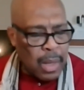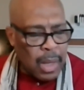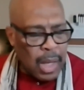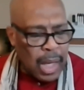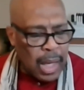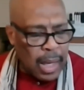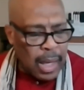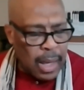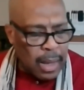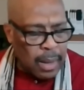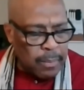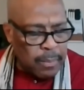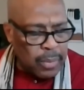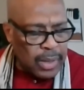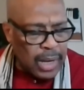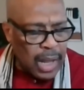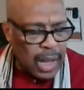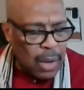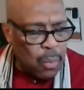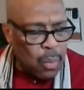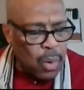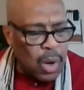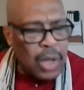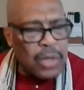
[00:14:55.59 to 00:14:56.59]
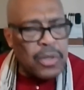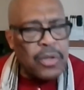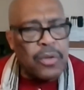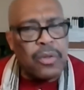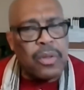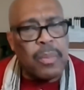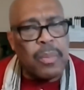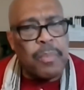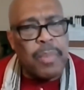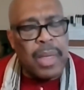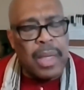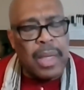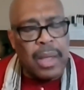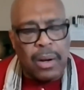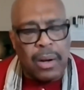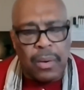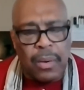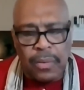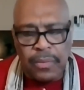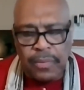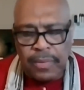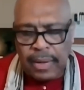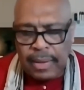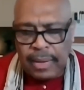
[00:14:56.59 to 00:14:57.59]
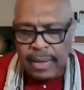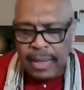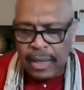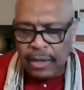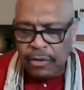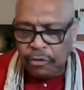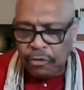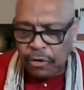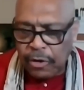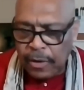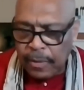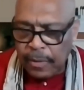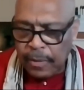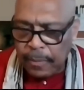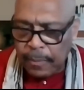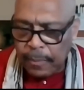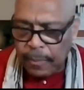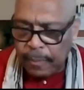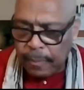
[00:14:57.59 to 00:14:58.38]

but I want you to pay close attention.